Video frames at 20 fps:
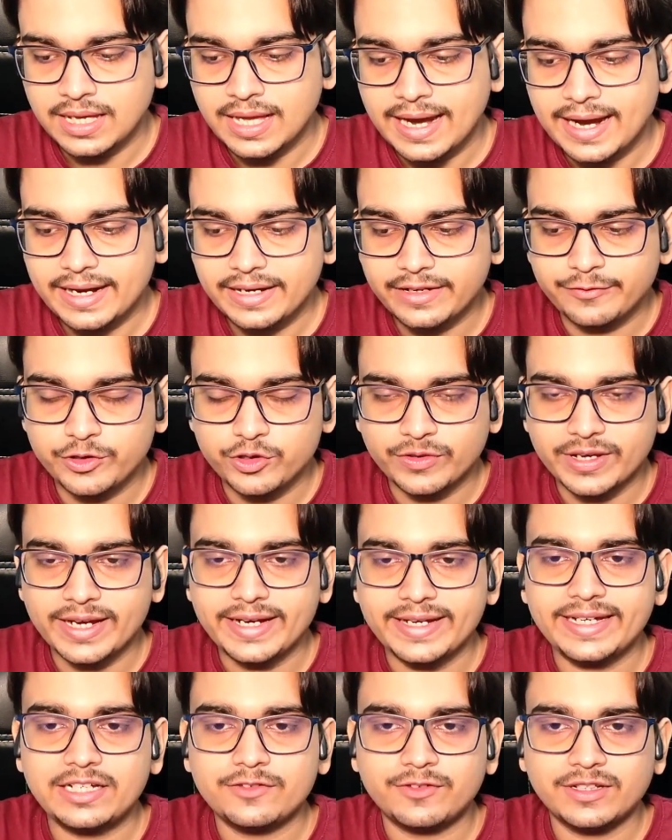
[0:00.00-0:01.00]
And if you
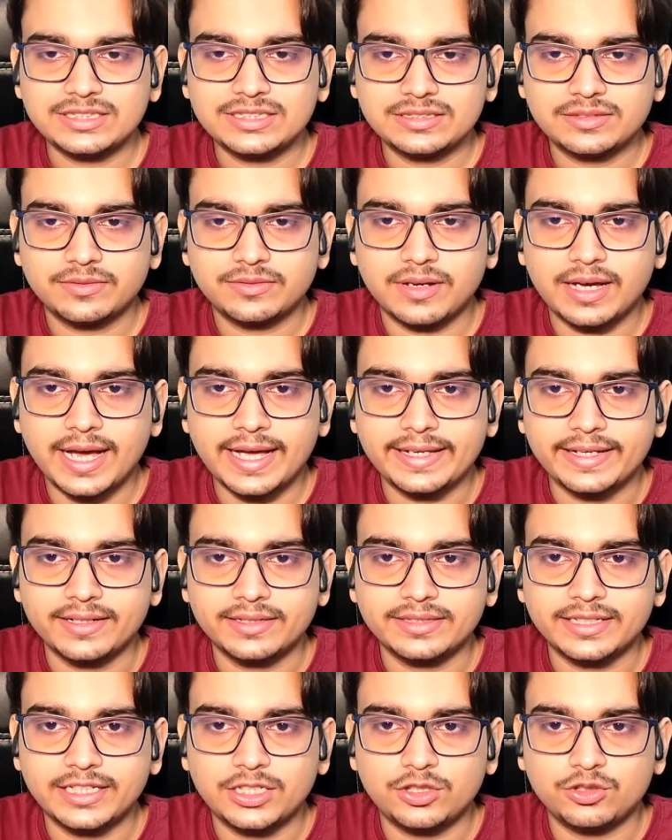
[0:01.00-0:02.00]
can invest
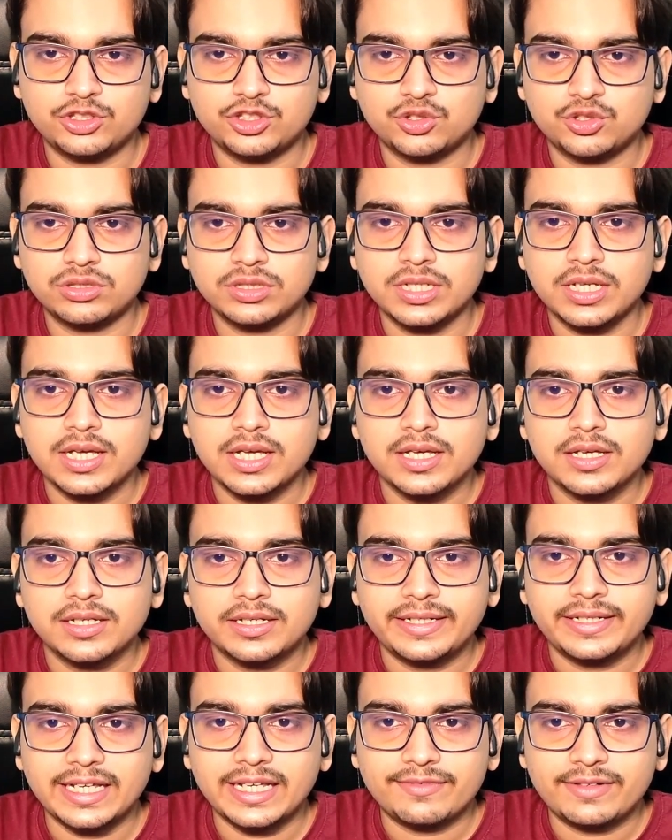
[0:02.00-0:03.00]
higher, then you should
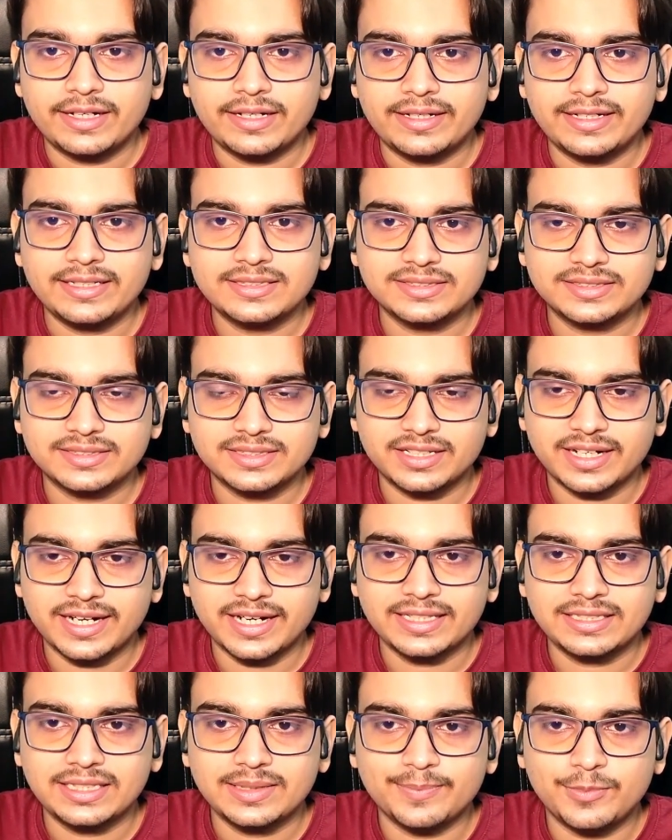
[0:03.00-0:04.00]
definitely
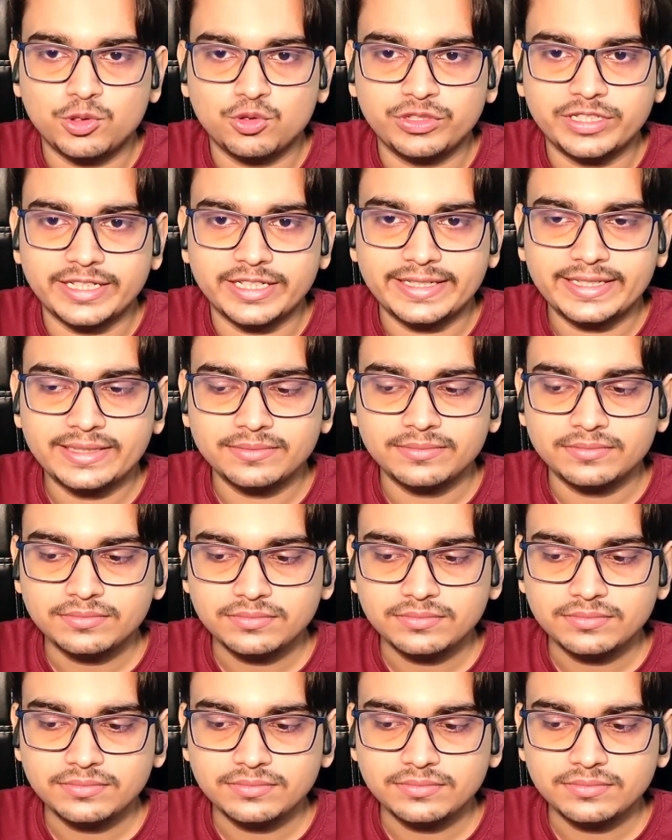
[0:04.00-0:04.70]
try the Blue Yeti.